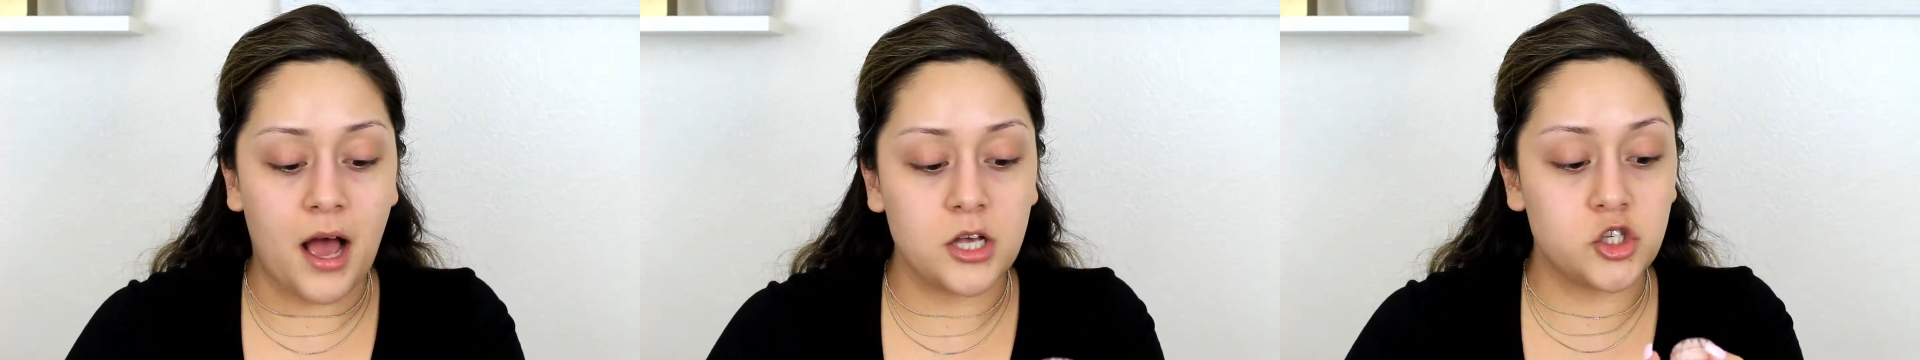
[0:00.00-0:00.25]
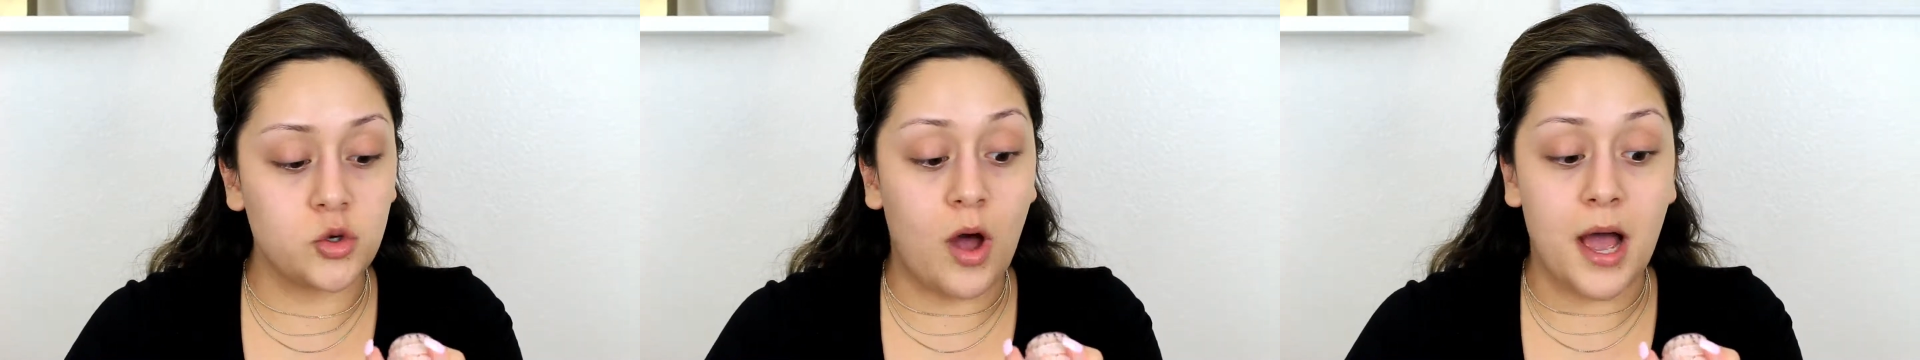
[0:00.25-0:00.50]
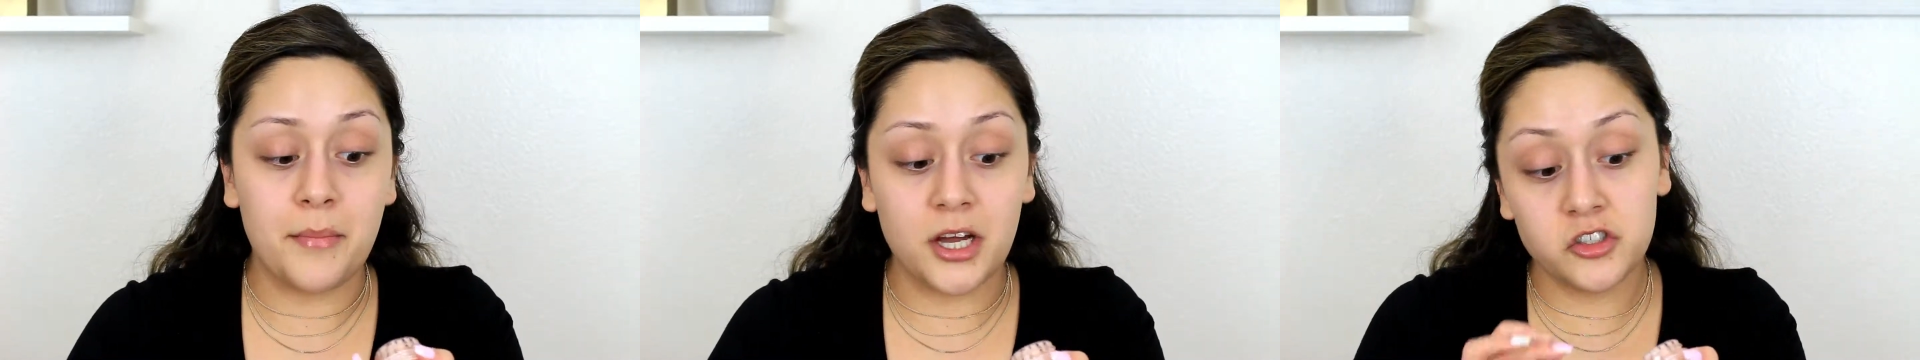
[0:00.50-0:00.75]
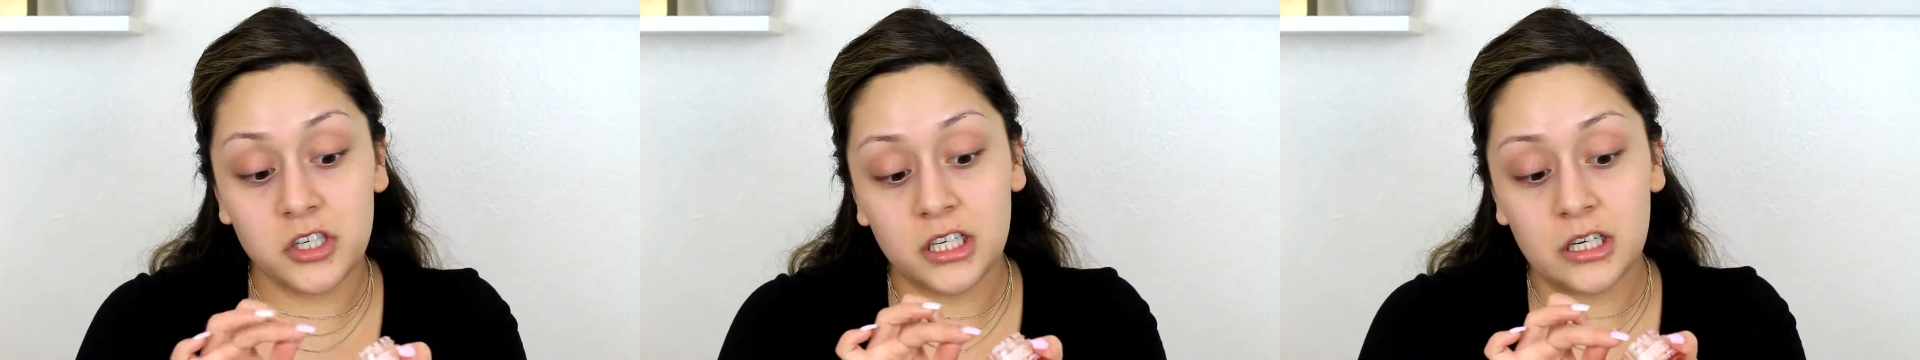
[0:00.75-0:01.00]
So I'm
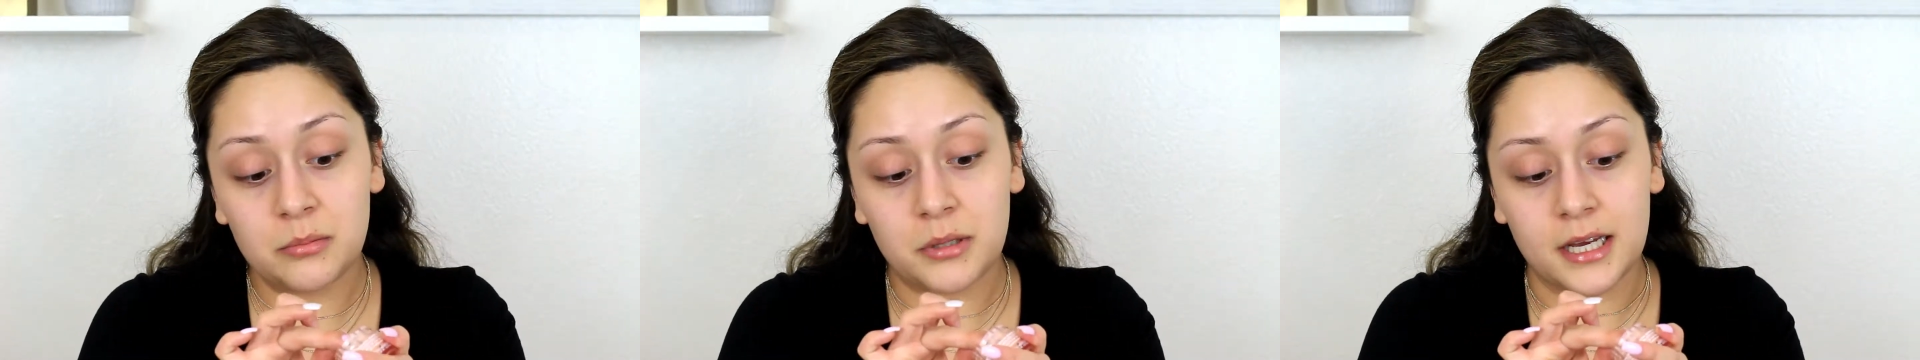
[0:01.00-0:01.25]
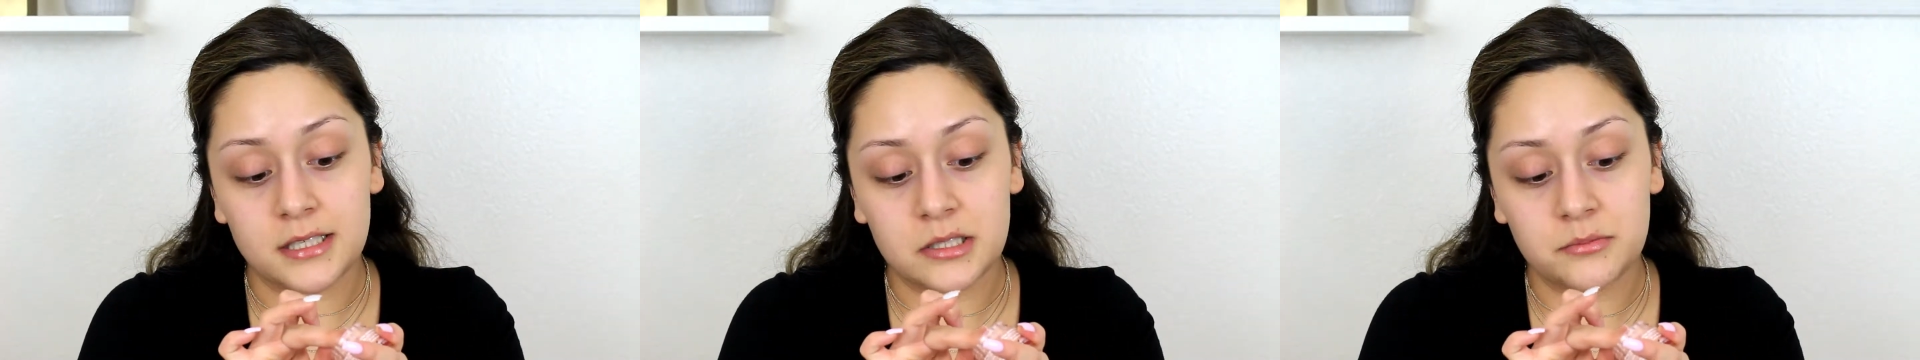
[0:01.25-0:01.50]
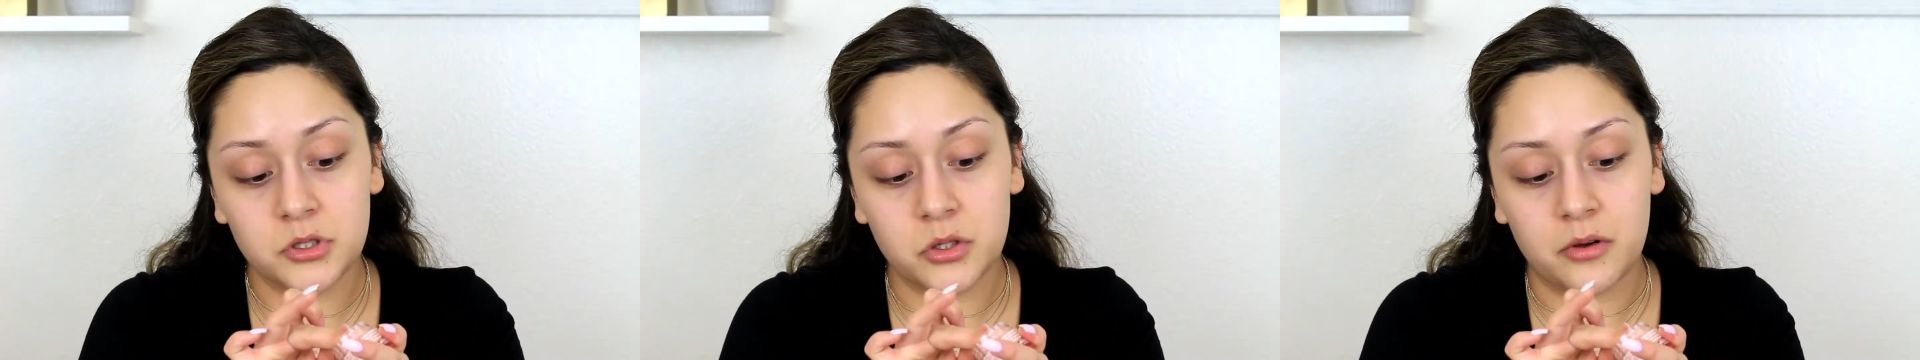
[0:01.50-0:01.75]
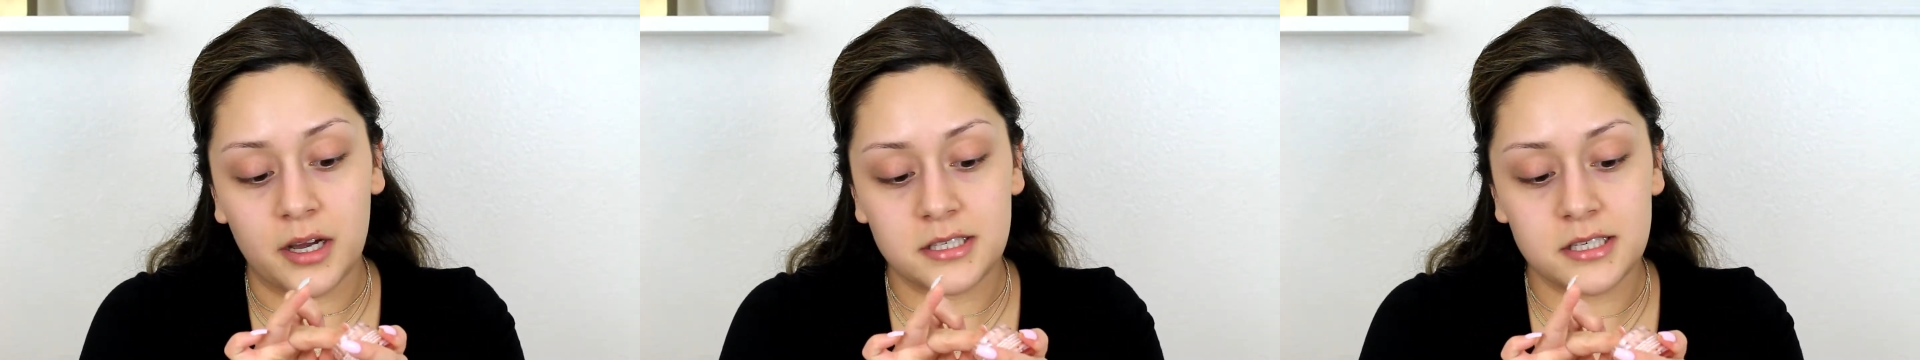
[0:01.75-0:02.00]
actually going to apply some so
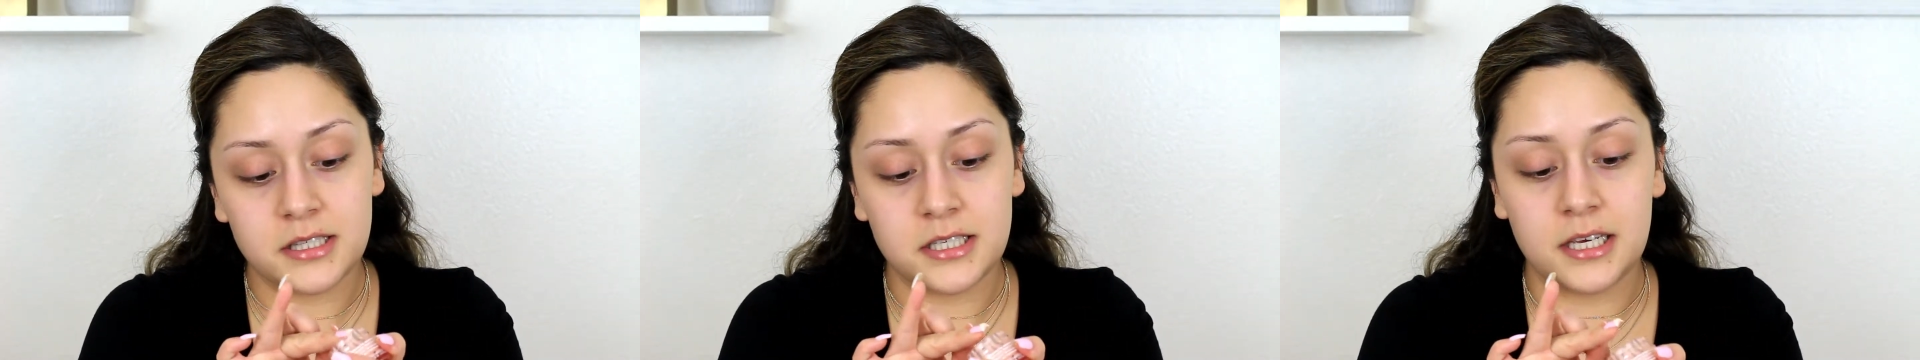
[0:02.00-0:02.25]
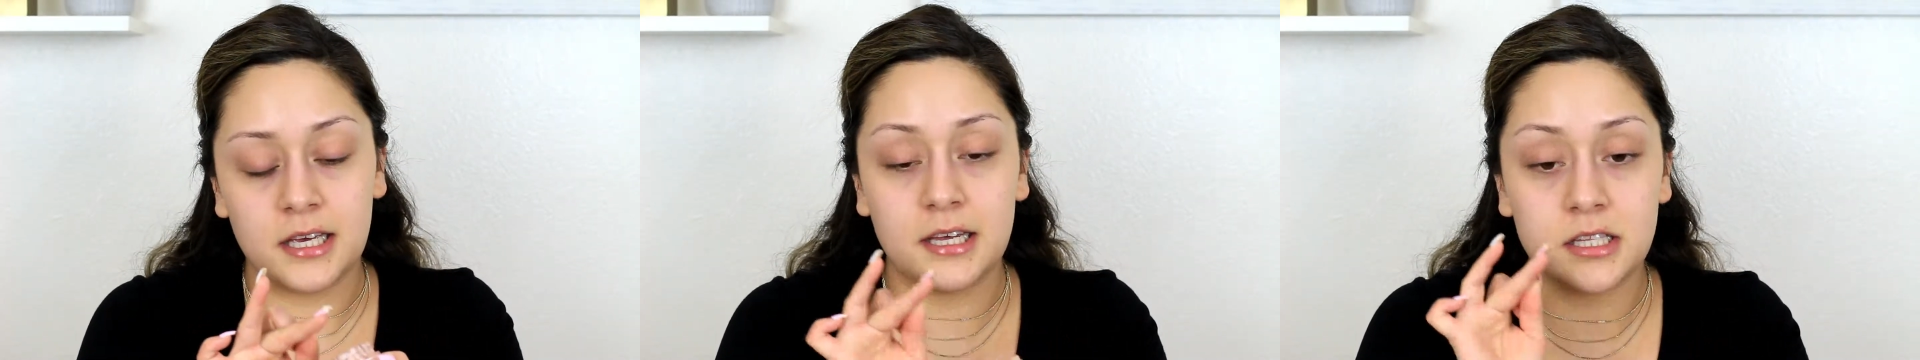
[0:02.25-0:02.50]
you guys can see it.